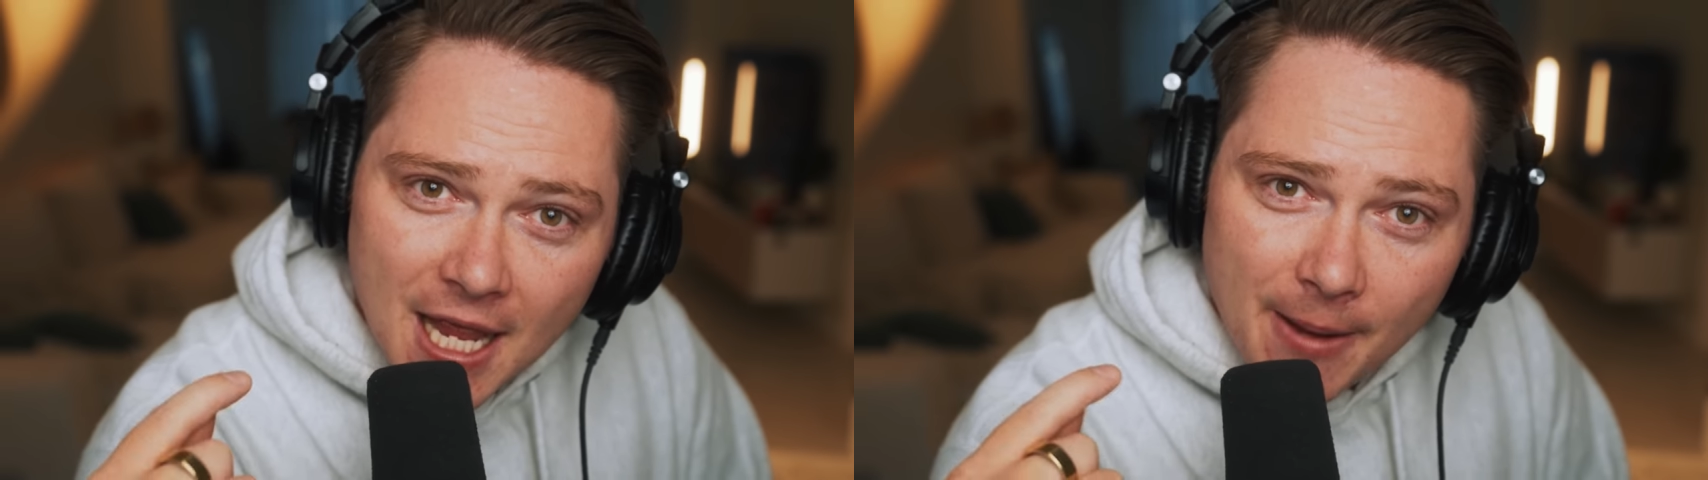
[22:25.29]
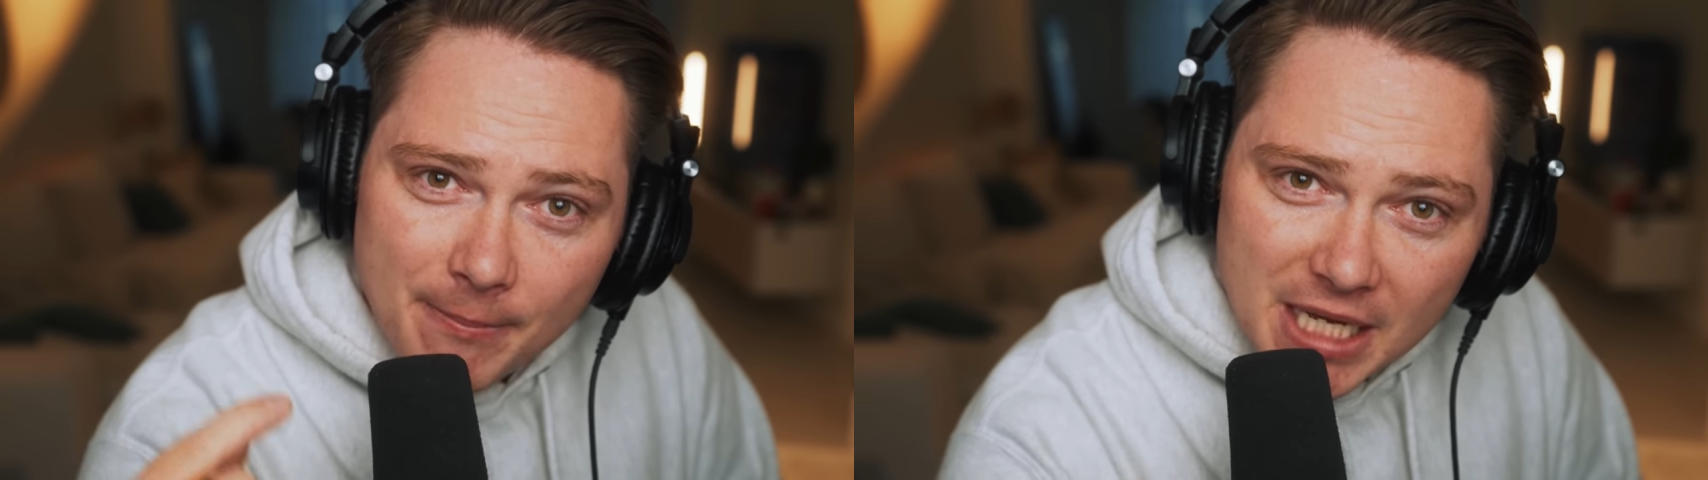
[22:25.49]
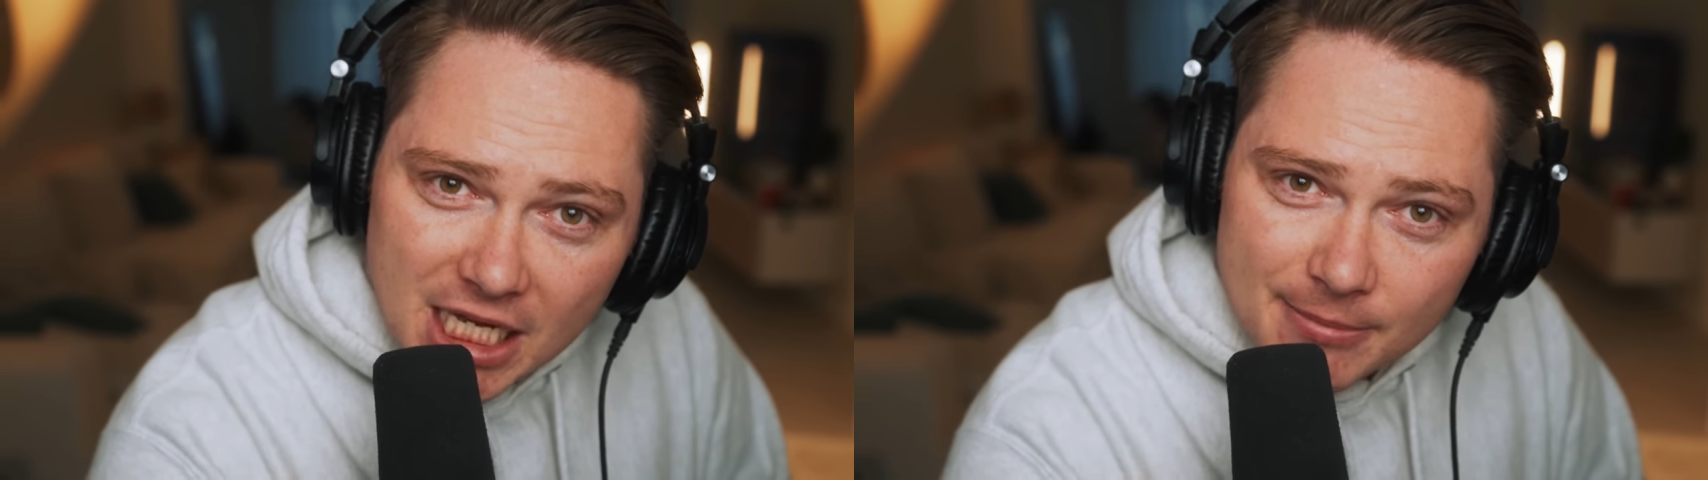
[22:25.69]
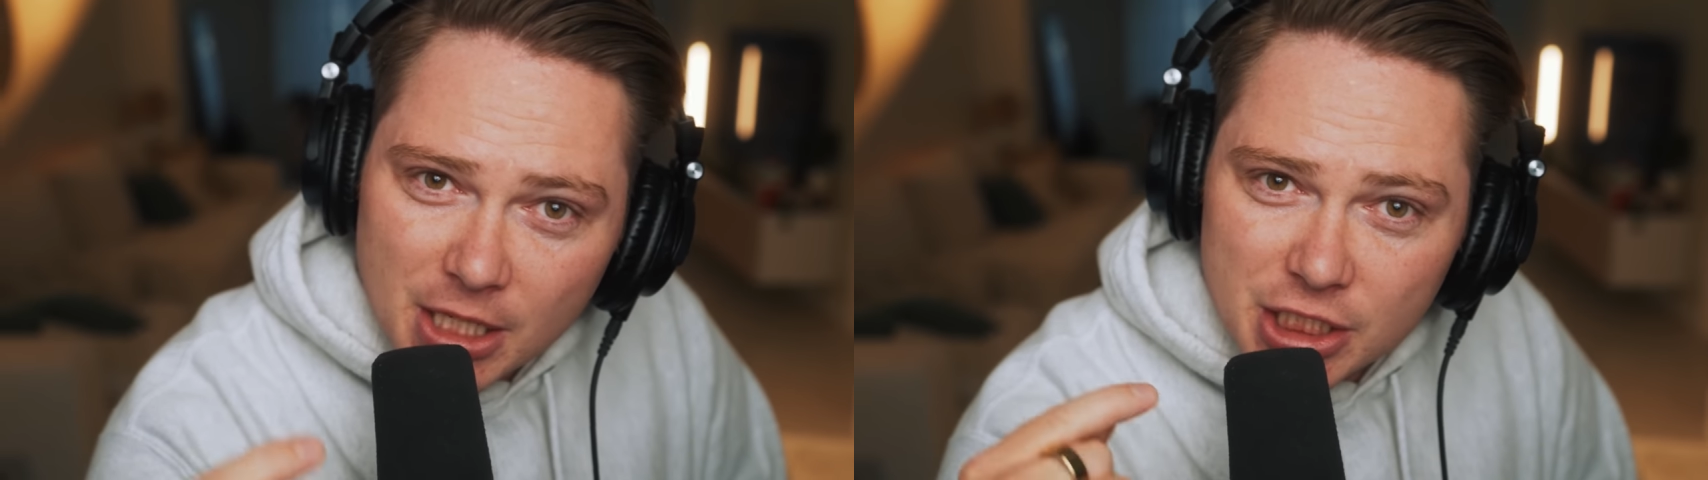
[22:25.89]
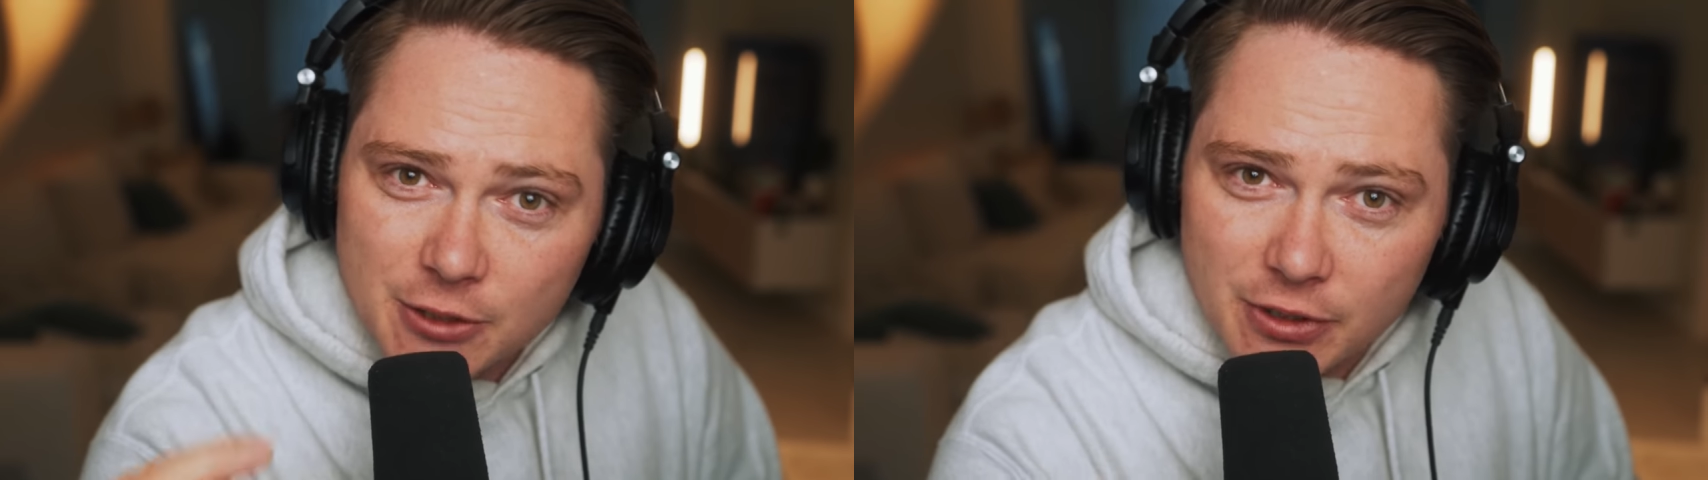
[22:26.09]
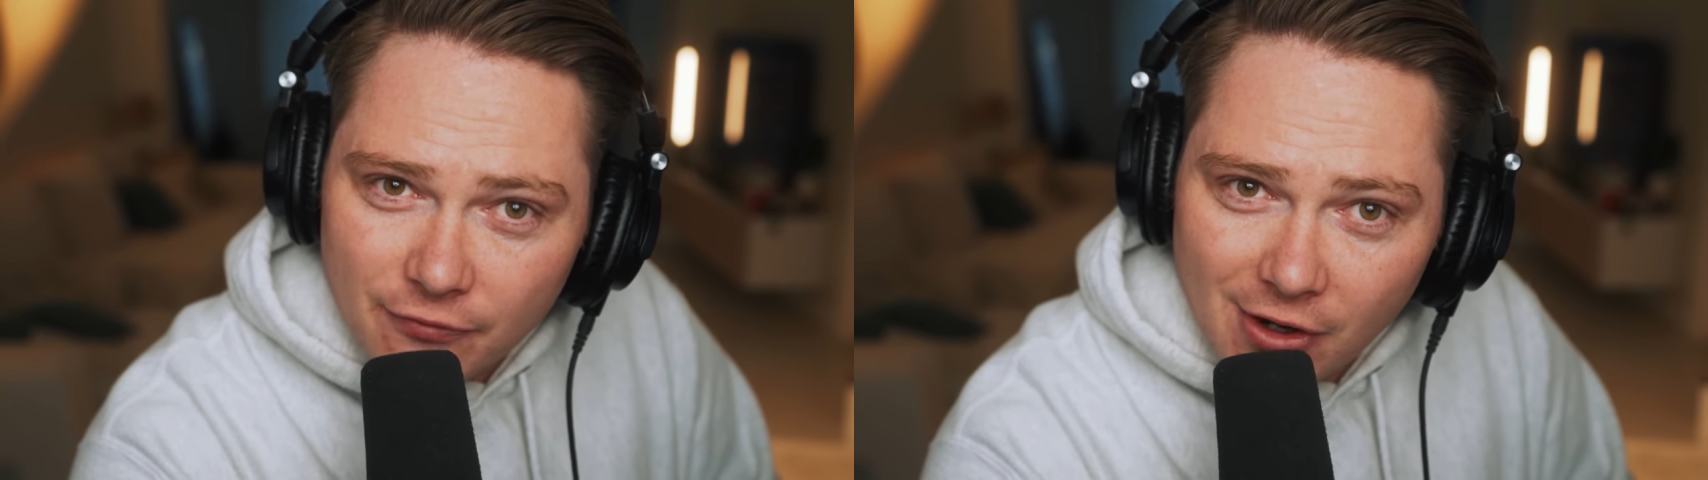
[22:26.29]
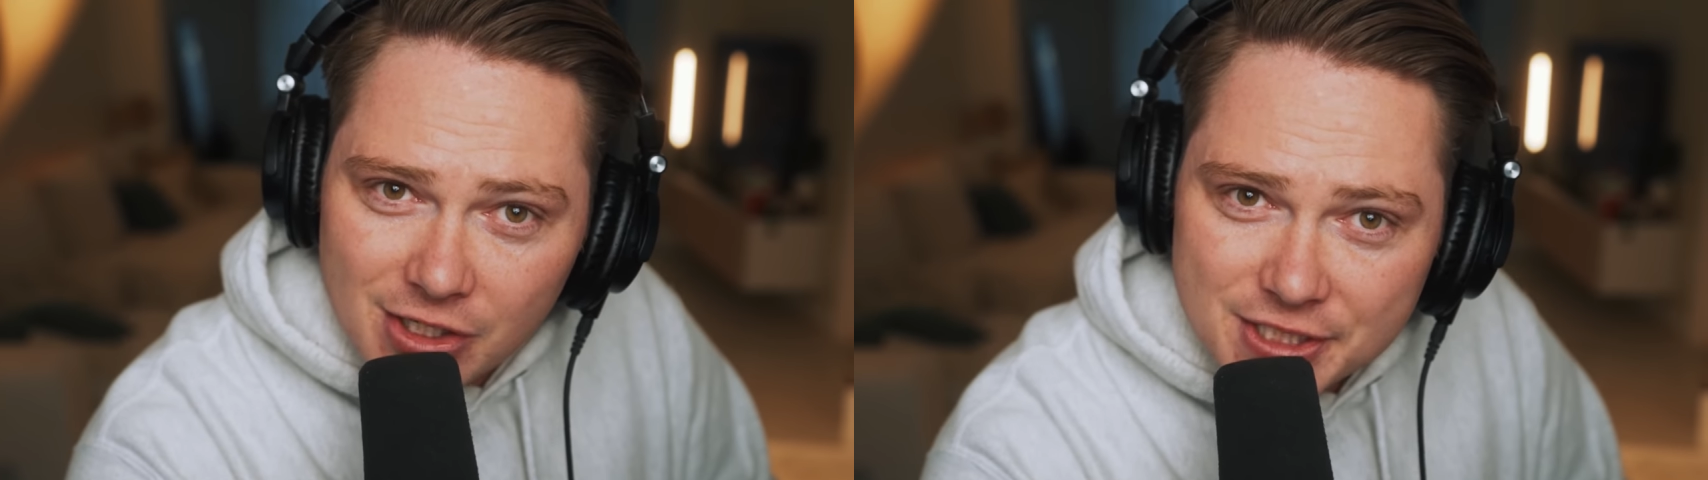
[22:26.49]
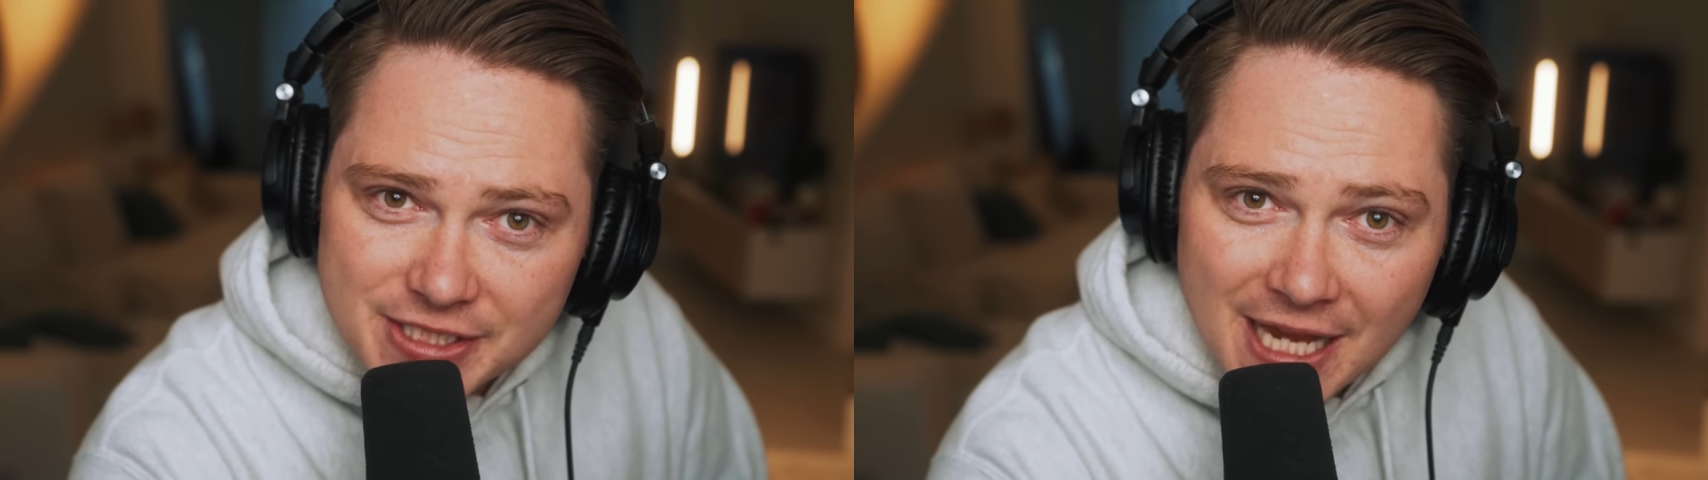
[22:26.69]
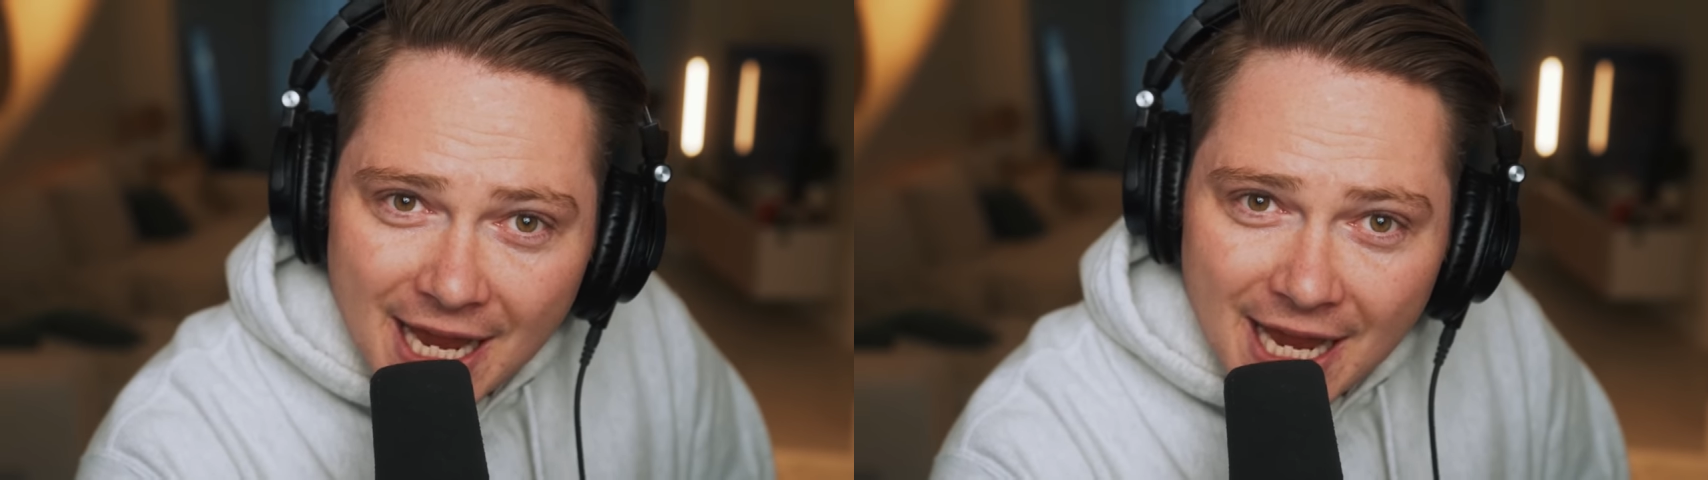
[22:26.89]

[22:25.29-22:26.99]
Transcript: meme universe